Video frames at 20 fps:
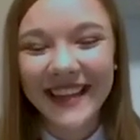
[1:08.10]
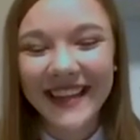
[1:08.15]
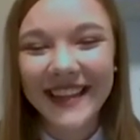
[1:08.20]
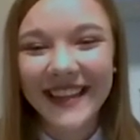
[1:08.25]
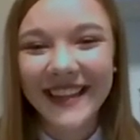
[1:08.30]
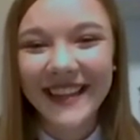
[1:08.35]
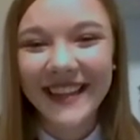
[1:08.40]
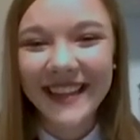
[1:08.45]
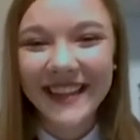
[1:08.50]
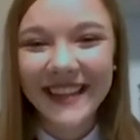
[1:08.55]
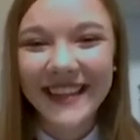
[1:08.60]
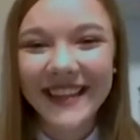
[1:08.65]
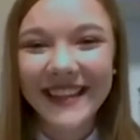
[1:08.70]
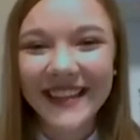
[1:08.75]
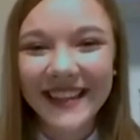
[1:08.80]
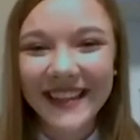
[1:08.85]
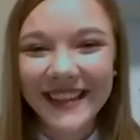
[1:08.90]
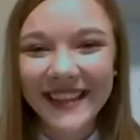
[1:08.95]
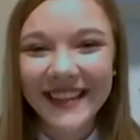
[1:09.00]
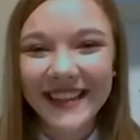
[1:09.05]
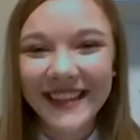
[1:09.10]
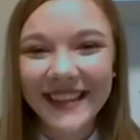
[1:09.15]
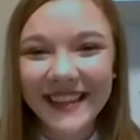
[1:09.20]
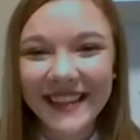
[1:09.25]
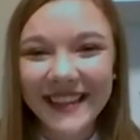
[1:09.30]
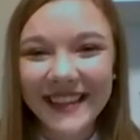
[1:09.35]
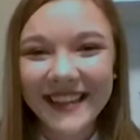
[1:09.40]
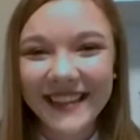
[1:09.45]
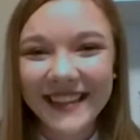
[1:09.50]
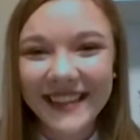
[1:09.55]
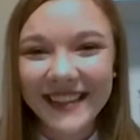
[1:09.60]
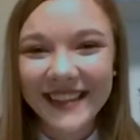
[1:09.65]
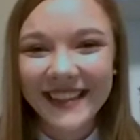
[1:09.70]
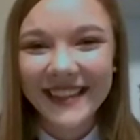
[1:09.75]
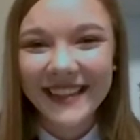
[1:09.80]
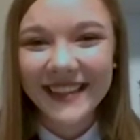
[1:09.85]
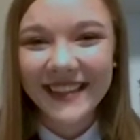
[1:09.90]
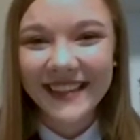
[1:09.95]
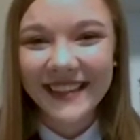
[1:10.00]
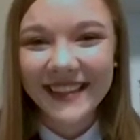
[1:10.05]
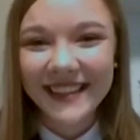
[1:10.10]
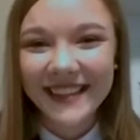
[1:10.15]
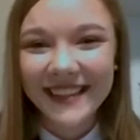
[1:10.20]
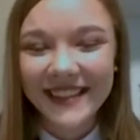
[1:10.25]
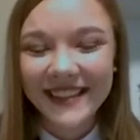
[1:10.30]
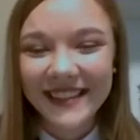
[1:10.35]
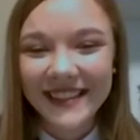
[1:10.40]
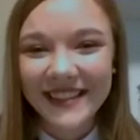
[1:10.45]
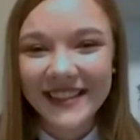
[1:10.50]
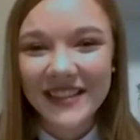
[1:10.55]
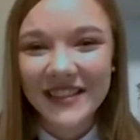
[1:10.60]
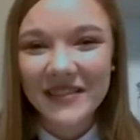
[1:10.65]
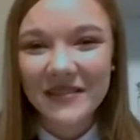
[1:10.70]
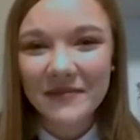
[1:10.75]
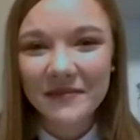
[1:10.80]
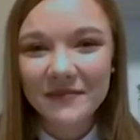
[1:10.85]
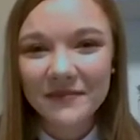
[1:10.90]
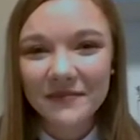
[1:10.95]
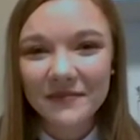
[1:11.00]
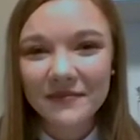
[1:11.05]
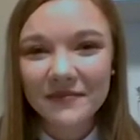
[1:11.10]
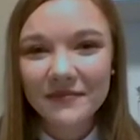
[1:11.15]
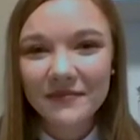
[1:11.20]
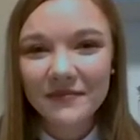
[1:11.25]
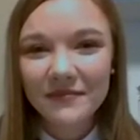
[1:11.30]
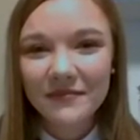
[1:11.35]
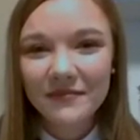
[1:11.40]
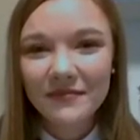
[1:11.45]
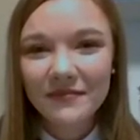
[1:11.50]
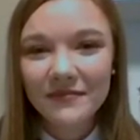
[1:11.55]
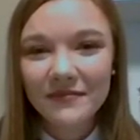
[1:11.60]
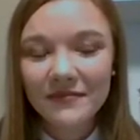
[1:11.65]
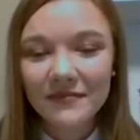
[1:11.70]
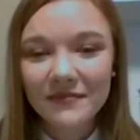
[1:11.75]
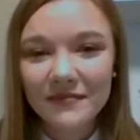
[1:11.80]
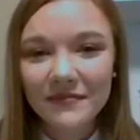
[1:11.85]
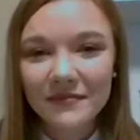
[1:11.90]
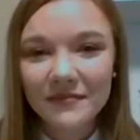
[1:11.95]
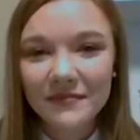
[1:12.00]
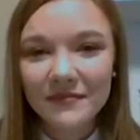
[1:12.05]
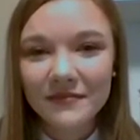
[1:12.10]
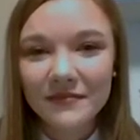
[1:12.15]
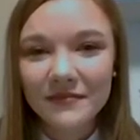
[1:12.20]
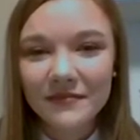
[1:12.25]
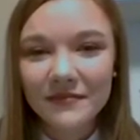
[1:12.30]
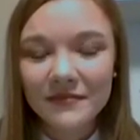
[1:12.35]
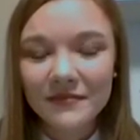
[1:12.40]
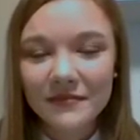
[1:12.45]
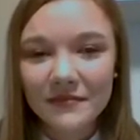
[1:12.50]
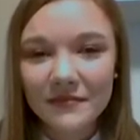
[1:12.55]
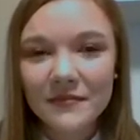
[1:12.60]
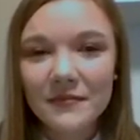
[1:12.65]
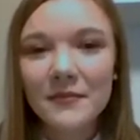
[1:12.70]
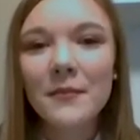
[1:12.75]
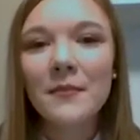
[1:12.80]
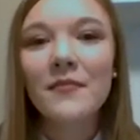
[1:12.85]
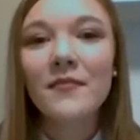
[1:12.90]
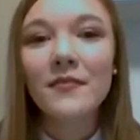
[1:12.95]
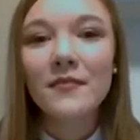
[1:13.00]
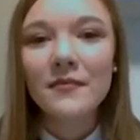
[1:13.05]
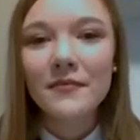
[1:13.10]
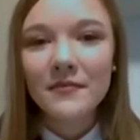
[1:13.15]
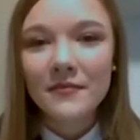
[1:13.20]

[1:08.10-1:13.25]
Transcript: The person shown says nothing.